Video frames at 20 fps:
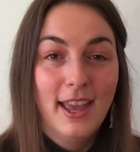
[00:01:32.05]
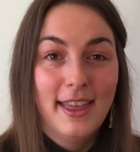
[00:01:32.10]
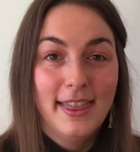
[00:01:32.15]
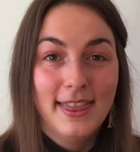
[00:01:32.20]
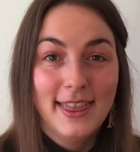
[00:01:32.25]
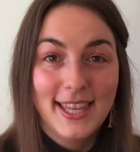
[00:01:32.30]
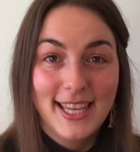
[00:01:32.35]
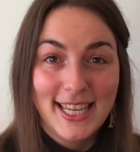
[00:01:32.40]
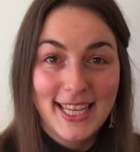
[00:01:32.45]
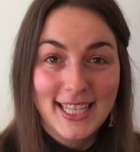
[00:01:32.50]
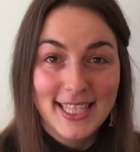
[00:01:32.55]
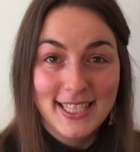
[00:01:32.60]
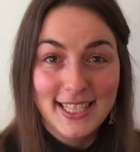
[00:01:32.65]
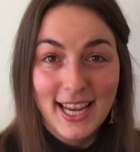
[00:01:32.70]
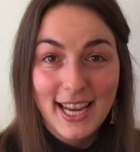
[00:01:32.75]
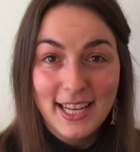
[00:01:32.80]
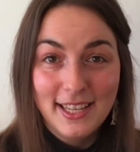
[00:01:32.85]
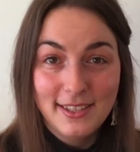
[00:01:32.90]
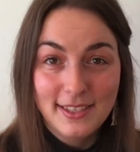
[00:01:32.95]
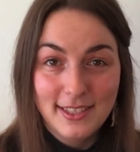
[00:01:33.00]
the
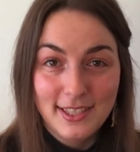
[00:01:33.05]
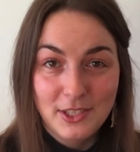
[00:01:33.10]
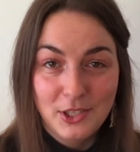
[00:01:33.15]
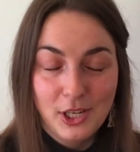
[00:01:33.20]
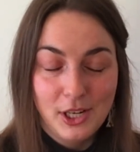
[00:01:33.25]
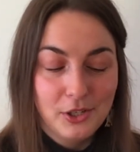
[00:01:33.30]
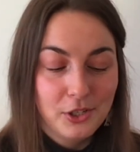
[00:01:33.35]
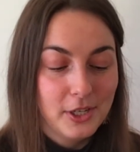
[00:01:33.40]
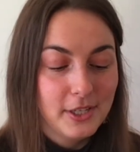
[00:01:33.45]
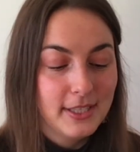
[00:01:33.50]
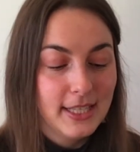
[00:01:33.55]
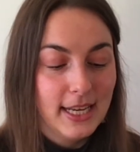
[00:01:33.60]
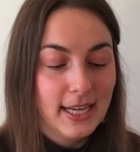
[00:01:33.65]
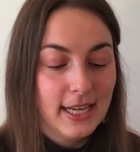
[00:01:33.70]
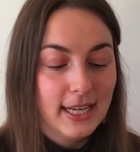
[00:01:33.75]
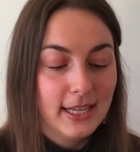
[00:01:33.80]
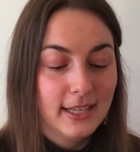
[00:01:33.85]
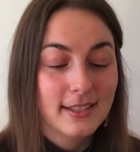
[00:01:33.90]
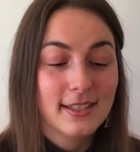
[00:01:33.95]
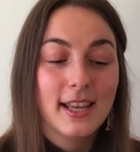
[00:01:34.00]
dials to change our
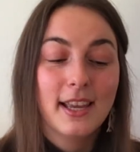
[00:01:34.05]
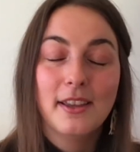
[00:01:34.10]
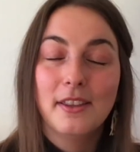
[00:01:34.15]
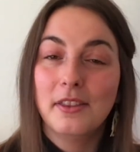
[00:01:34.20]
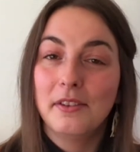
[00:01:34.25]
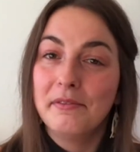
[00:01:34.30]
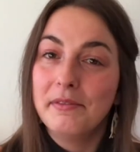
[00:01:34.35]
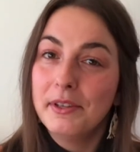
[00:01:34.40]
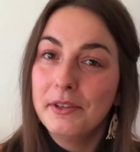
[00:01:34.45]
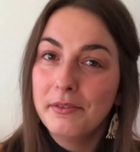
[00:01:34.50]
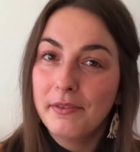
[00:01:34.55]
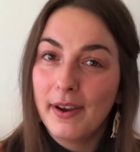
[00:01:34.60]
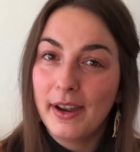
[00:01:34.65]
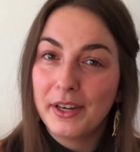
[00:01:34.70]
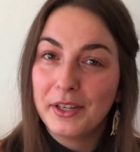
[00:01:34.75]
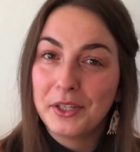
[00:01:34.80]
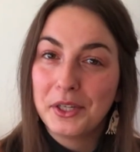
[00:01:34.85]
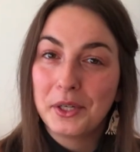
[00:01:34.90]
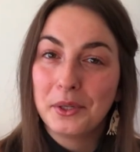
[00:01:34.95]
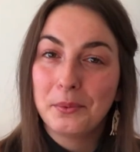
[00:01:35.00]
settings, the
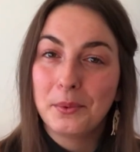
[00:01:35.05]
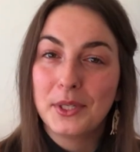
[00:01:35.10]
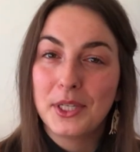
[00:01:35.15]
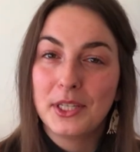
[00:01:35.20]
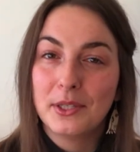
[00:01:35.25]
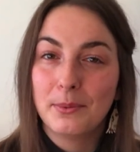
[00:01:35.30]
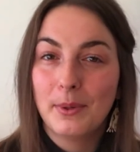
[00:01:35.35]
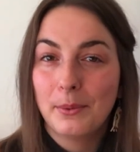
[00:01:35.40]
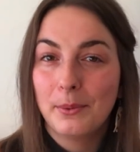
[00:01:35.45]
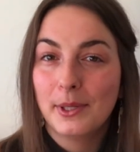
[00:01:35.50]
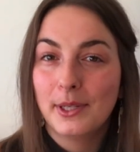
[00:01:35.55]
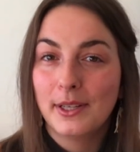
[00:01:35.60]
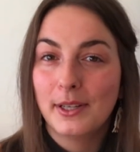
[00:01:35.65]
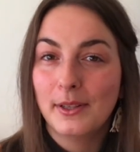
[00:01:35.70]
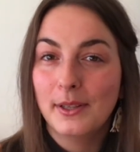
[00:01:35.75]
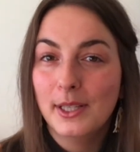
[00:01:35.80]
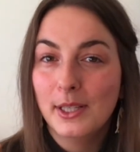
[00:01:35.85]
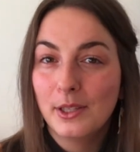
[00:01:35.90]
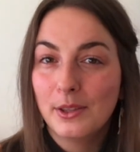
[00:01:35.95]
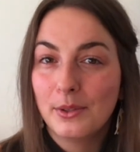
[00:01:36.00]
viewfinder, which is what we're going to
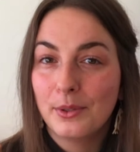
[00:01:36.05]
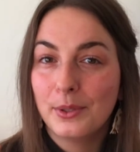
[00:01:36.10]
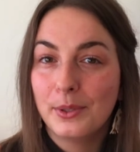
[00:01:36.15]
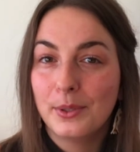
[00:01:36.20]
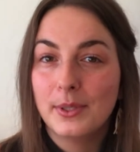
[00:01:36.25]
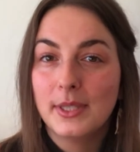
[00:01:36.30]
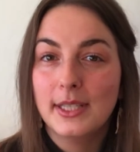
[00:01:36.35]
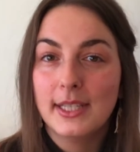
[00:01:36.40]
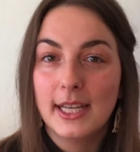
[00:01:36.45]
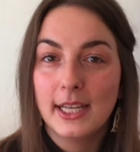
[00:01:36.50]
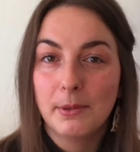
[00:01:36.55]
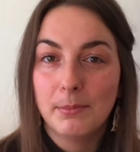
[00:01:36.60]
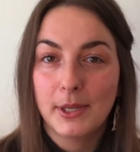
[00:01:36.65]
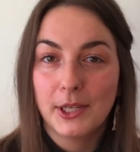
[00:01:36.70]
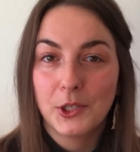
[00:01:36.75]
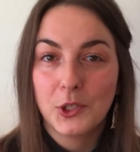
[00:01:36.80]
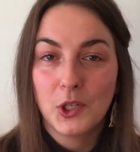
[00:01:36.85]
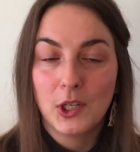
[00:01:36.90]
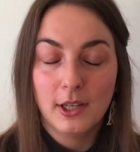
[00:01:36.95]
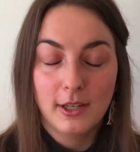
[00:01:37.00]
look through to take a
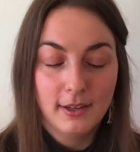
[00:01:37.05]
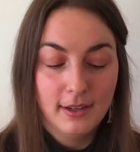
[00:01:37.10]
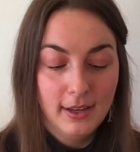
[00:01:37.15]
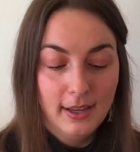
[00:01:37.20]
picture,